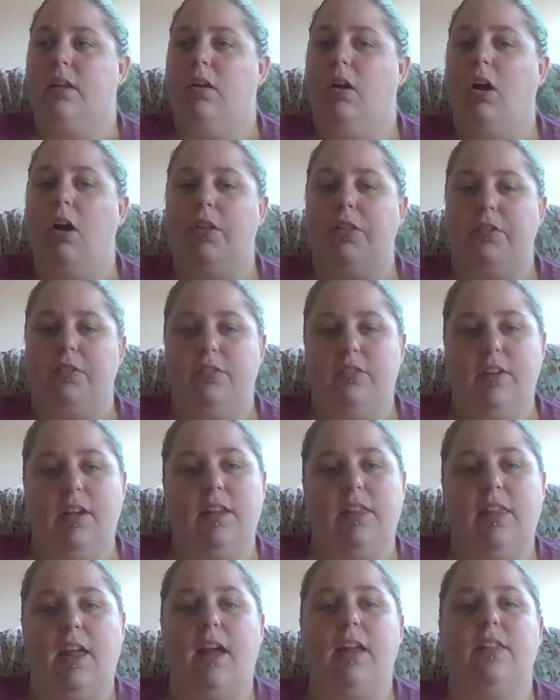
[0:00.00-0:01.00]
authors
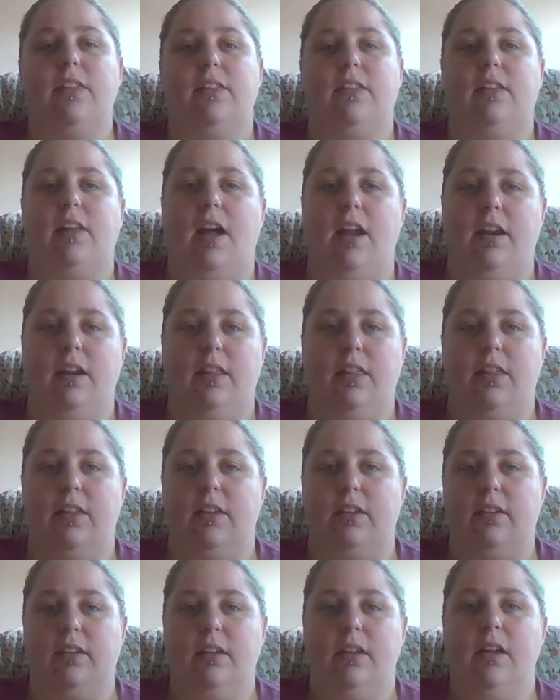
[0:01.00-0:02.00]
like that. Kind of
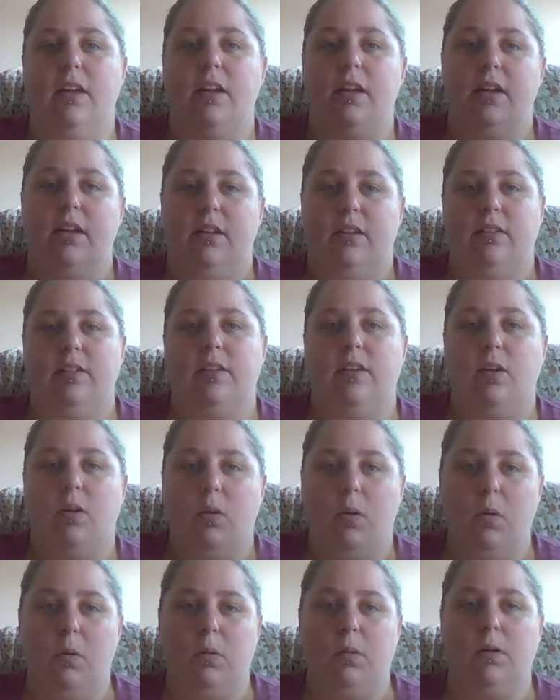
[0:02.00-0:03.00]
the
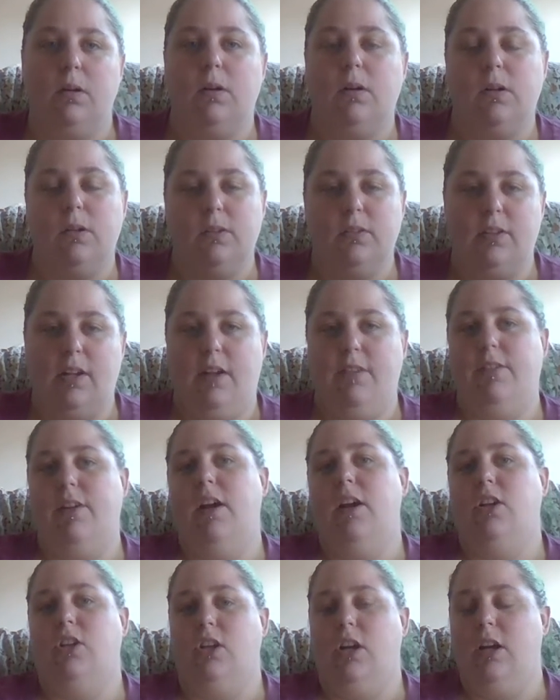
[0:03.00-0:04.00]
horror
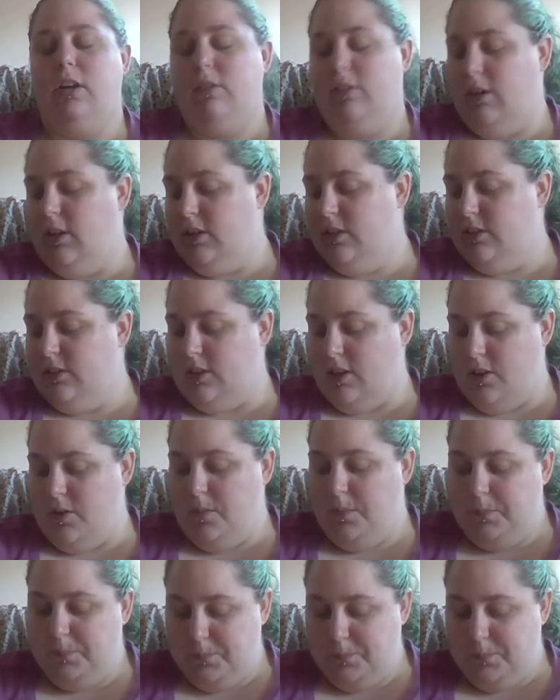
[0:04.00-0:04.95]
sci-fi genre. So